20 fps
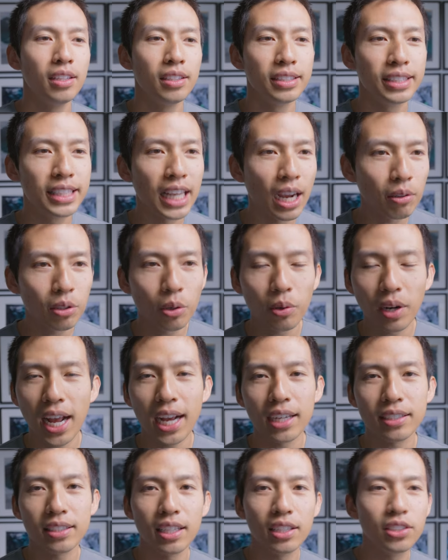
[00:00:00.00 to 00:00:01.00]
download
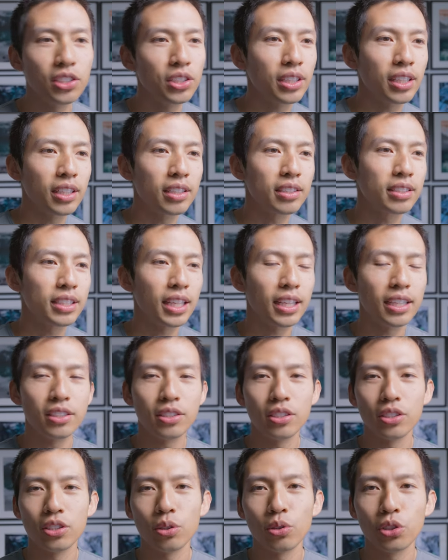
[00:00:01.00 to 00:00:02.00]
access, you can set it
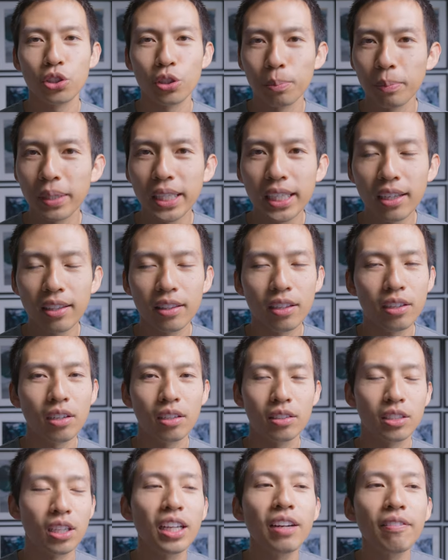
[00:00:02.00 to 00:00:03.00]
to social media. There are
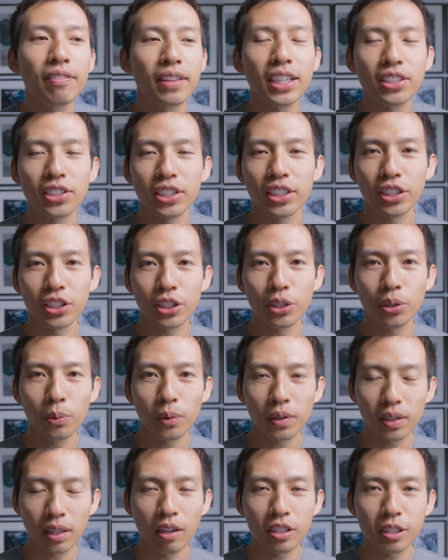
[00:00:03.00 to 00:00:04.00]
a ton of things you can do
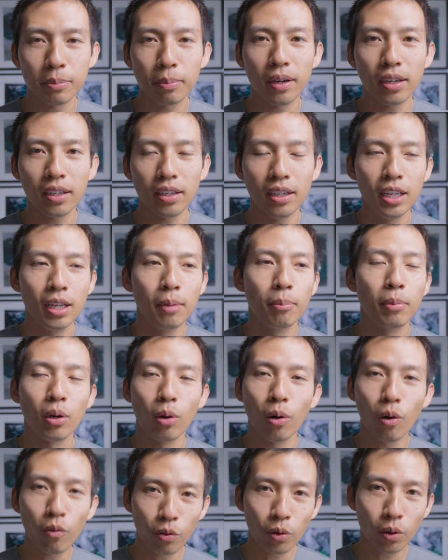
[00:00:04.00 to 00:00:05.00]
with CloudSpot, but
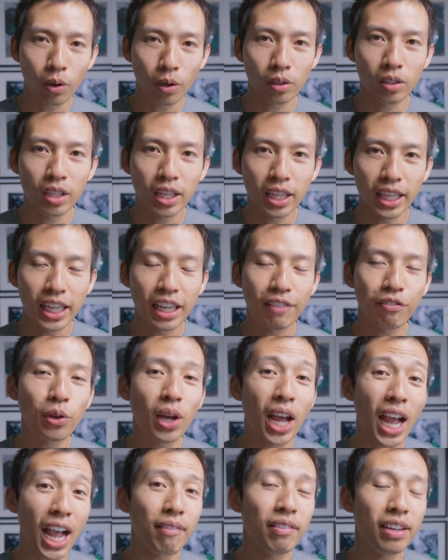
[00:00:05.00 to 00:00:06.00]
overall, if you
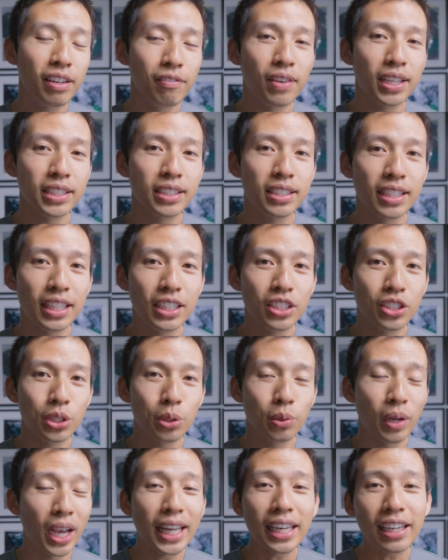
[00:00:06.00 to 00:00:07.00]
haven't invested
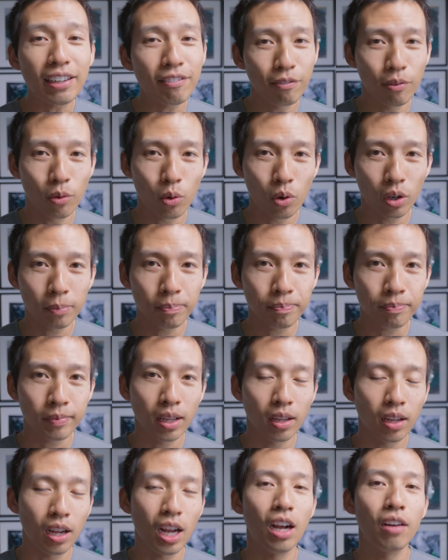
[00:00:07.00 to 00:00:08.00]
into any form
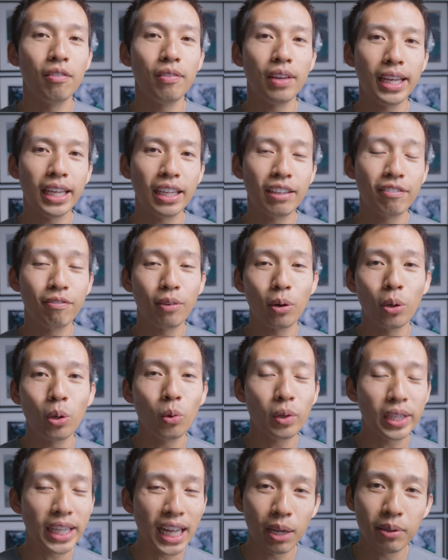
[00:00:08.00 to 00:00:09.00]
of a
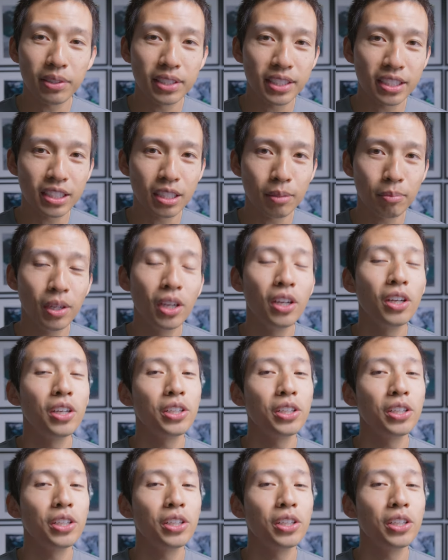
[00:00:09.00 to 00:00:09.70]
photo gallery system,